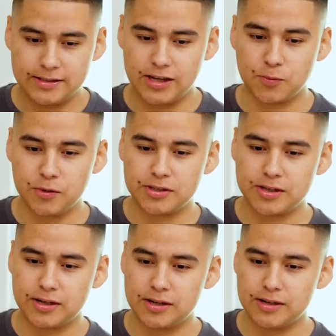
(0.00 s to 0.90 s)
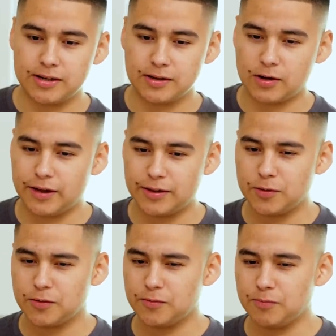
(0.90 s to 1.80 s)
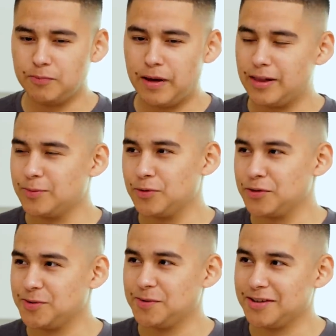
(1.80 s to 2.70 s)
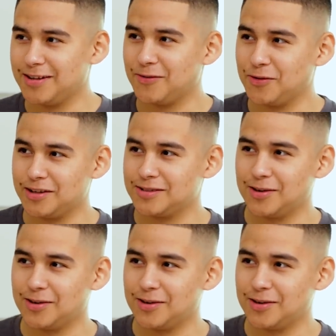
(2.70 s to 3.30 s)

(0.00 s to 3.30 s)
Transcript: Seth went to I think Malibu or something like that for like